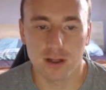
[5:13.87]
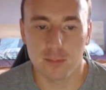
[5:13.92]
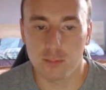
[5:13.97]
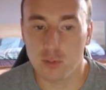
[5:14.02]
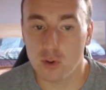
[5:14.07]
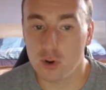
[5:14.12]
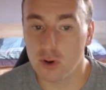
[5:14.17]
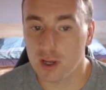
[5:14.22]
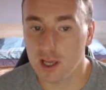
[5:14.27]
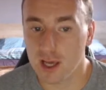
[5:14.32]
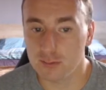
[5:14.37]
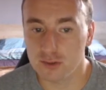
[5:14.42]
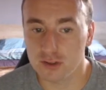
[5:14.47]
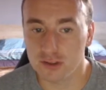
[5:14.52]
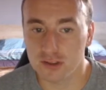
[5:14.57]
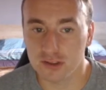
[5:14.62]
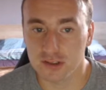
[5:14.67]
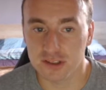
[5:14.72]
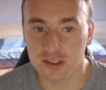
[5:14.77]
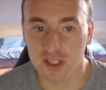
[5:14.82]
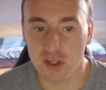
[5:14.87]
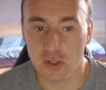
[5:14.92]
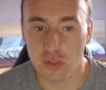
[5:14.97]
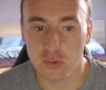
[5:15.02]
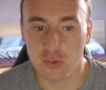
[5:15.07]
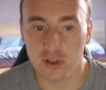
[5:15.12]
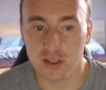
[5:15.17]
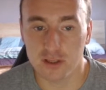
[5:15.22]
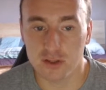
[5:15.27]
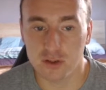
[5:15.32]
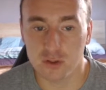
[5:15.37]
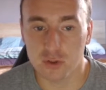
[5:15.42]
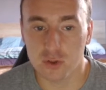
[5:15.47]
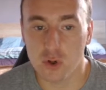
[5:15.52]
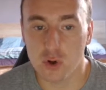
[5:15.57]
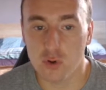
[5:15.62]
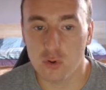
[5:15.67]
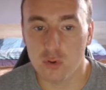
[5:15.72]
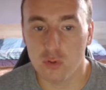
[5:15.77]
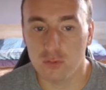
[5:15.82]
pawn captures on c3, to
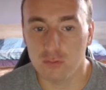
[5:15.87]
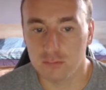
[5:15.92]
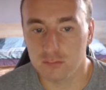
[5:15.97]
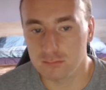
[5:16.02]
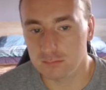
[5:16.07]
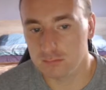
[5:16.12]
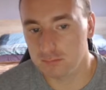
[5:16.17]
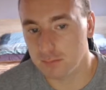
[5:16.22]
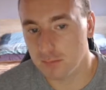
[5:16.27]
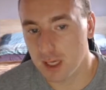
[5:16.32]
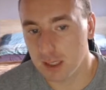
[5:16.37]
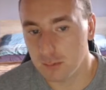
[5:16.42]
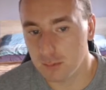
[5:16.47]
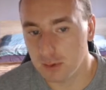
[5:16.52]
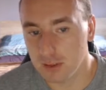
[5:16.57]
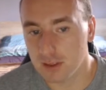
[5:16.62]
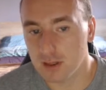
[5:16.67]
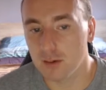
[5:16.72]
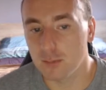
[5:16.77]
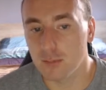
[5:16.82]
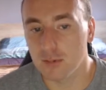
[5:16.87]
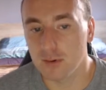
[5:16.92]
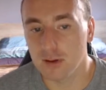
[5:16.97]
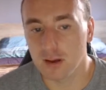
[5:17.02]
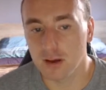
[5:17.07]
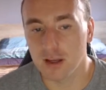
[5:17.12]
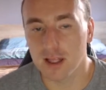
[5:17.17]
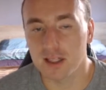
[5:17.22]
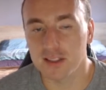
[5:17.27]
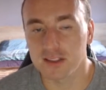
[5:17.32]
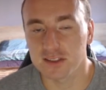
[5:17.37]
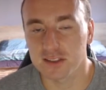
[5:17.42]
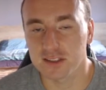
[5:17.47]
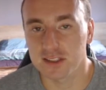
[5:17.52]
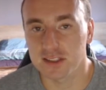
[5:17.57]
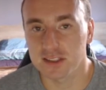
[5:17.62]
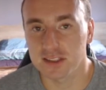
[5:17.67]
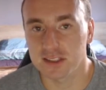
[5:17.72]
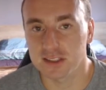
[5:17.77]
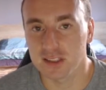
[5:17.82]
go maybe against
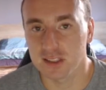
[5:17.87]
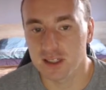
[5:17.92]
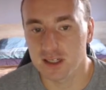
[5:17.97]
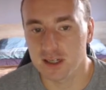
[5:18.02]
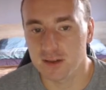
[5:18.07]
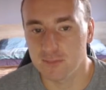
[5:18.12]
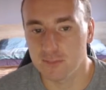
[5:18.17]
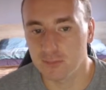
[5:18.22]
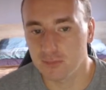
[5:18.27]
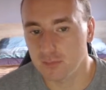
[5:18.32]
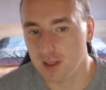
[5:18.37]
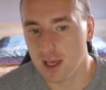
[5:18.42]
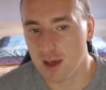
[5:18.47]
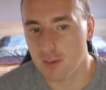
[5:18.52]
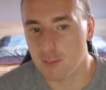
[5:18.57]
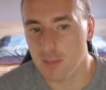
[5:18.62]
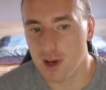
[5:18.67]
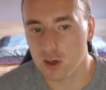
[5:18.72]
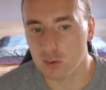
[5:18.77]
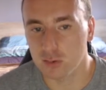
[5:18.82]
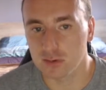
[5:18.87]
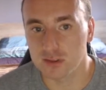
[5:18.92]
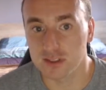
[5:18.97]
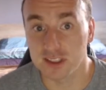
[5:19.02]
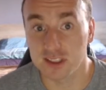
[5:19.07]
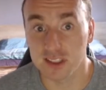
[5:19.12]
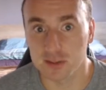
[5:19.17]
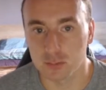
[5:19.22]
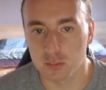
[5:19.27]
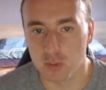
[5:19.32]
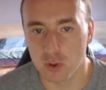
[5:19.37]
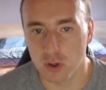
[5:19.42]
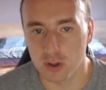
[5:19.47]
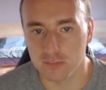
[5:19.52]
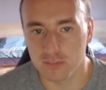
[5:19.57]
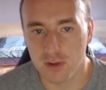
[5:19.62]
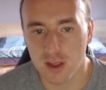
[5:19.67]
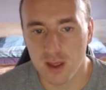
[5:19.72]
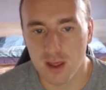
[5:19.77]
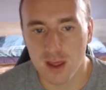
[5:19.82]
this backward c
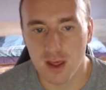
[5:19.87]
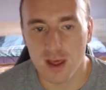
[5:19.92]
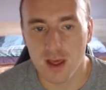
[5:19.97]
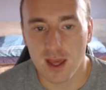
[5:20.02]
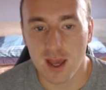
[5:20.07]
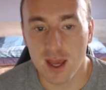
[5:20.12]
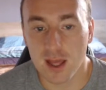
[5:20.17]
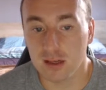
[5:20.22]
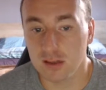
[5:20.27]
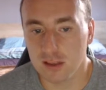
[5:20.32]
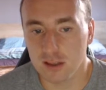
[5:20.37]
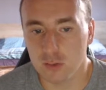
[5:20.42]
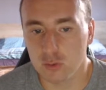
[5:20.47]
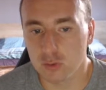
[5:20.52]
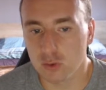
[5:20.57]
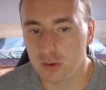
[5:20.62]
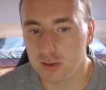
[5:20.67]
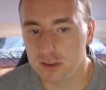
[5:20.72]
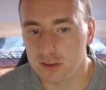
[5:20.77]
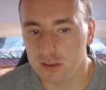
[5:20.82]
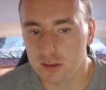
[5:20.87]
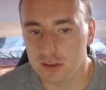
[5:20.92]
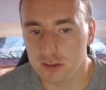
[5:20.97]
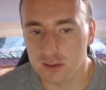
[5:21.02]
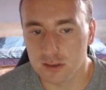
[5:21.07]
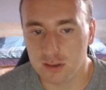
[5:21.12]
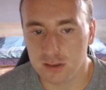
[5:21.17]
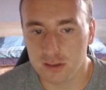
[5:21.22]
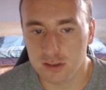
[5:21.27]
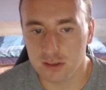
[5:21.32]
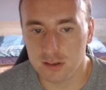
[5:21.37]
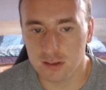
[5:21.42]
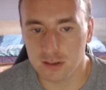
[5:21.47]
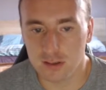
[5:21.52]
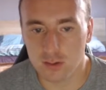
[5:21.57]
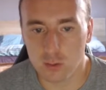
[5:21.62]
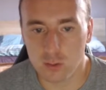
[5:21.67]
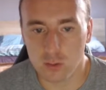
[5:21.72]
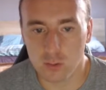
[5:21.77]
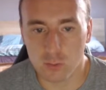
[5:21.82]
pawn. And he ruined
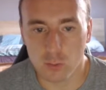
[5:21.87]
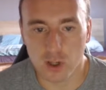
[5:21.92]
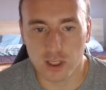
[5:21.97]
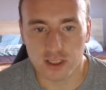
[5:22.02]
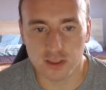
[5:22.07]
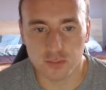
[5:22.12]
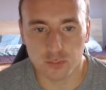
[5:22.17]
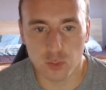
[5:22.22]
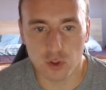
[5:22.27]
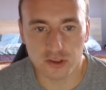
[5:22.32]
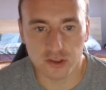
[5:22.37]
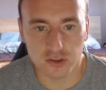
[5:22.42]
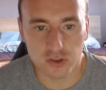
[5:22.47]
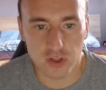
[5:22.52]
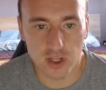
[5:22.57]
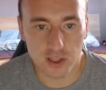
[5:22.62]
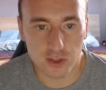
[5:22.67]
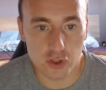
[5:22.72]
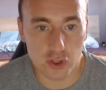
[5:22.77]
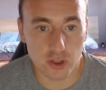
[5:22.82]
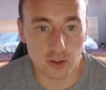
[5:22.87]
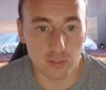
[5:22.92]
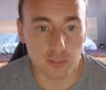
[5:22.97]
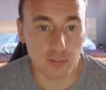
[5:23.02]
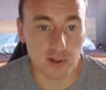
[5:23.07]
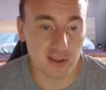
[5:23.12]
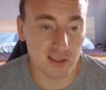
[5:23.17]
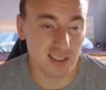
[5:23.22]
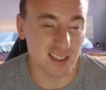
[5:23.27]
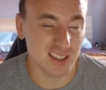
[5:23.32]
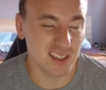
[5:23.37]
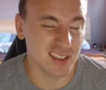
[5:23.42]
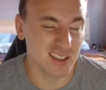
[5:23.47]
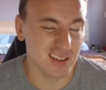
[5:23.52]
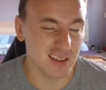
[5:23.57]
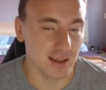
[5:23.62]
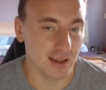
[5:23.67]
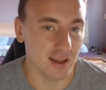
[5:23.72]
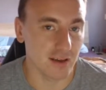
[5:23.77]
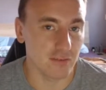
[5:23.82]
white's pawn structure, but he
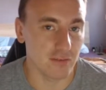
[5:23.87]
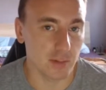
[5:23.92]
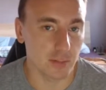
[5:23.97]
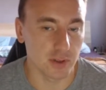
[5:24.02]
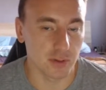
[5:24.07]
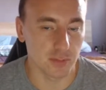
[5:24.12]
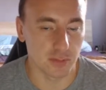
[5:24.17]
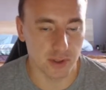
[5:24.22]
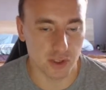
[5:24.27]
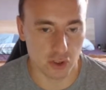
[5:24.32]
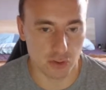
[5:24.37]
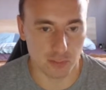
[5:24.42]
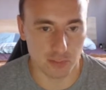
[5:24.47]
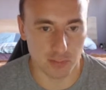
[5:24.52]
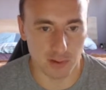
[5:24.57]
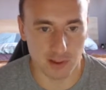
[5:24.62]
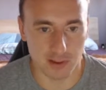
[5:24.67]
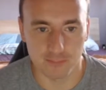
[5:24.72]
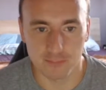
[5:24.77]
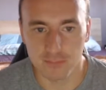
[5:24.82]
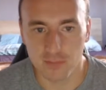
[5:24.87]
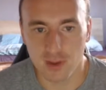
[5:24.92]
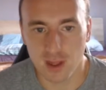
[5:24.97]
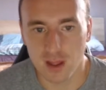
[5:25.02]
did give up the bishop pair.